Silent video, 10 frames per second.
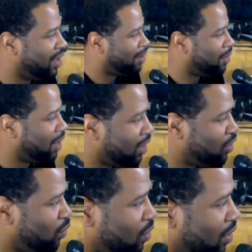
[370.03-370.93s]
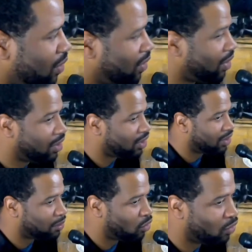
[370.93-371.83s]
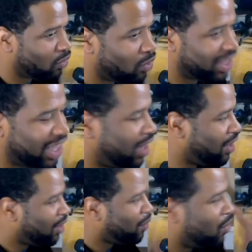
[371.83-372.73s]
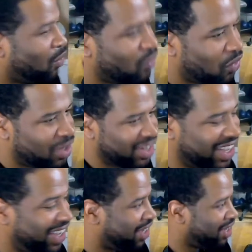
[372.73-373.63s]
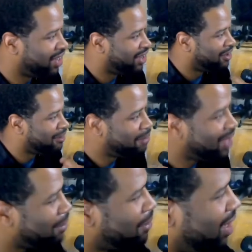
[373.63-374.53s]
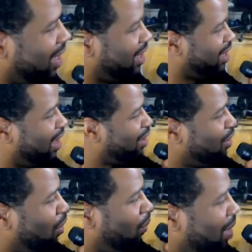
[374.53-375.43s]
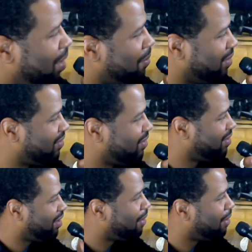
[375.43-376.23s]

But I do know we're gonna roll again. Big money, no whammies.